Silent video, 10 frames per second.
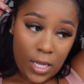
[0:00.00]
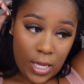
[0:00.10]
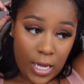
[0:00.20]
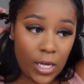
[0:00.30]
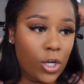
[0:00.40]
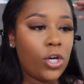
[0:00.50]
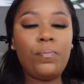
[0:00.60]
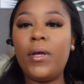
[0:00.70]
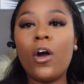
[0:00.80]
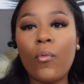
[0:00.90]
He could
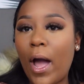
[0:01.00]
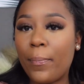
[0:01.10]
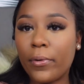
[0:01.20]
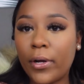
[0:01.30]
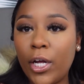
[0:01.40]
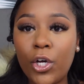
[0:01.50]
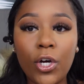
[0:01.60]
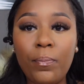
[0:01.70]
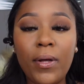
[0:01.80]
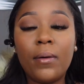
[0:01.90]
be a rapper, he
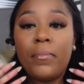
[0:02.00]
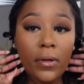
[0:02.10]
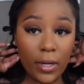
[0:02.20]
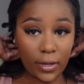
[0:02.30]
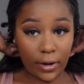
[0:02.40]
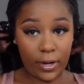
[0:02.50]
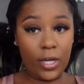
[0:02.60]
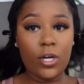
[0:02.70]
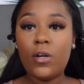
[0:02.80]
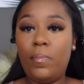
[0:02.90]
could be a millionaire, he
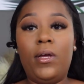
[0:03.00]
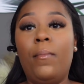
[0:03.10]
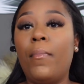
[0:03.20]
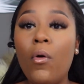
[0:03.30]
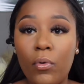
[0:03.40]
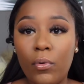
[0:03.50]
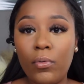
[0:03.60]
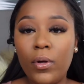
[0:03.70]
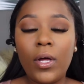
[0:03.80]
could be a mogul.